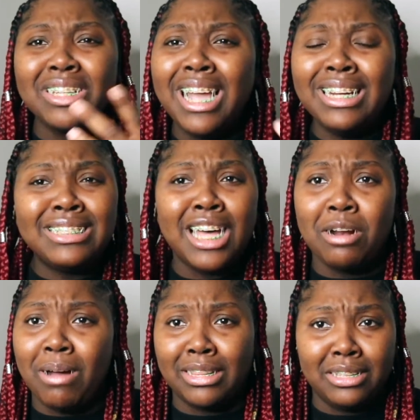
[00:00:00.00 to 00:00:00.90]
and it's not
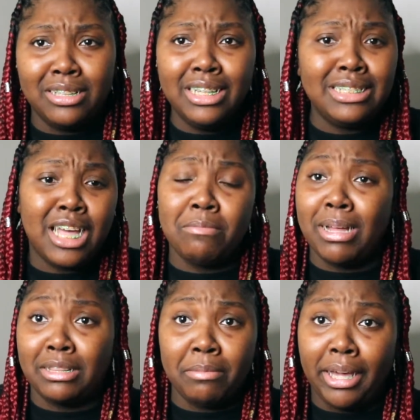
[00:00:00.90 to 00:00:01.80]
about
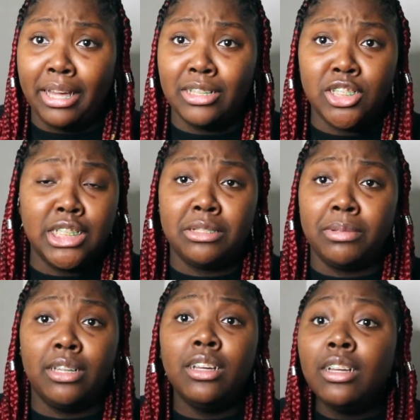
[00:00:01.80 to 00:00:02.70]
the man, trust
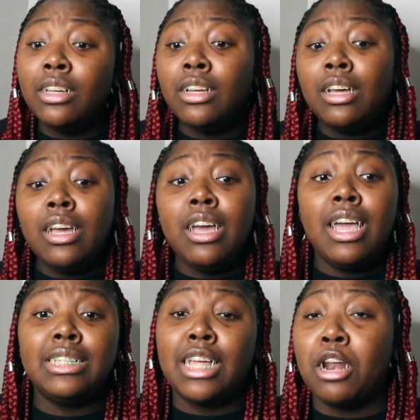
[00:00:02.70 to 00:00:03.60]
me.
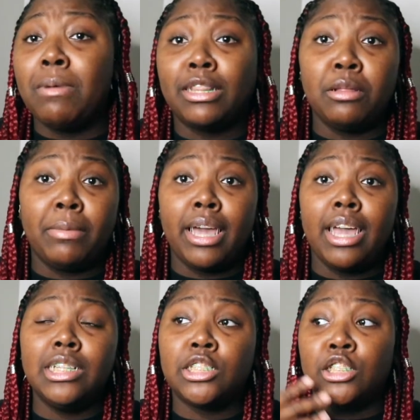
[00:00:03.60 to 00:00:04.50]
It's not about the
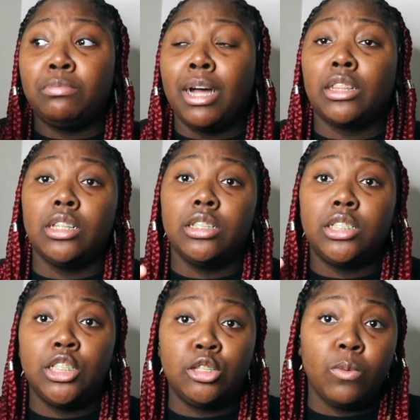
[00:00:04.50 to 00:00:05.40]
man. It's just about the
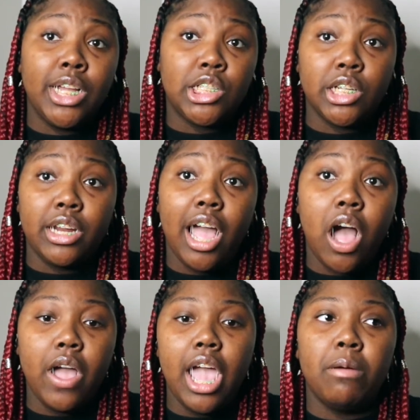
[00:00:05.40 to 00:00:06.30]
situation and
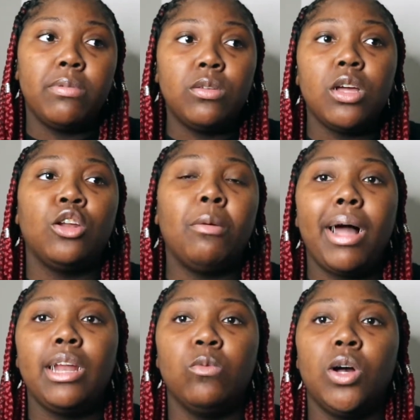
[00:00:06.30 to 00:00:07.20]
how it happened. You know,
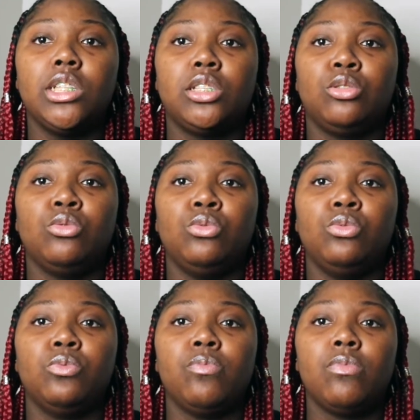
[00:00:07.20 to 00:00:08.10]
nobody wants to